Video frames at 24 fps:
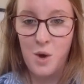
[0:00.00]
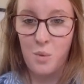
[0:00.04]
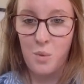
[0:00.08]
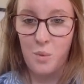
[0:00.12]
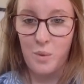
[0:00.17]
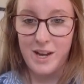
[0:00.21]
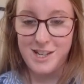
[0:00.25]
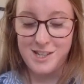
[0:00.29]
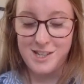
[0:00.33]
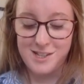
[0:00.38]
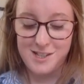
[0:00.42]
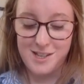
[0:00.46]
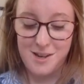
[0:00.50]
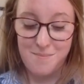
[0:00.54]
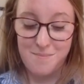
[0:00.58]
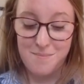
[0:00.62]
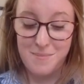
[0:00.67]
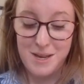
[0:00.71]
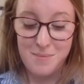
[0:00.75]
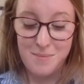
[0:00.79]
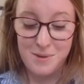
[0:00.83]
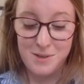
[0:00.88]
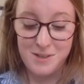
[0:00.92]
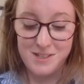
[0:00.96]
which some
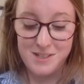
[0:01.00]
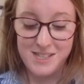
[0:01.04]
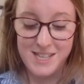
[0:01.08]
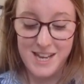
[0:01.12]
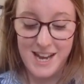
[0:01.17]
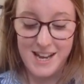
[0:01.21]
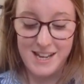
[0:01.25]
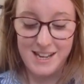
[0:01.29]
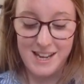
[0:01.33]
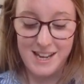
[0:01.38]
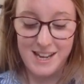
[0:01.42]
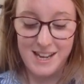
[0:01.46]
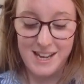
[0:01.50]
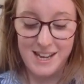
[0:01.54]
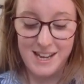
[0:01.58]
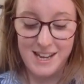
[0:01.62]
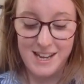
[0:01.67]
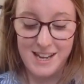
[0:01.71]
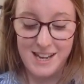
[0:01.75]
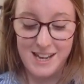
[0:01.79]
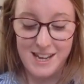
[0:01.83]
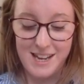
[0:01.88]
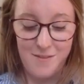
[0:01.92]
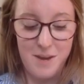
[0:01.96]
people said
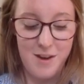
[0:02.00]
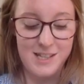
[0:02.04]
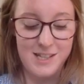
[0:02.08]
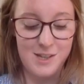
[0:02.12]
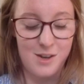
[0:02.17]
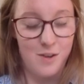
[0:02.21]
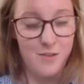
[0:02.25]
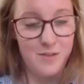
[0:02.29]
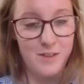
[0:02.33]
gave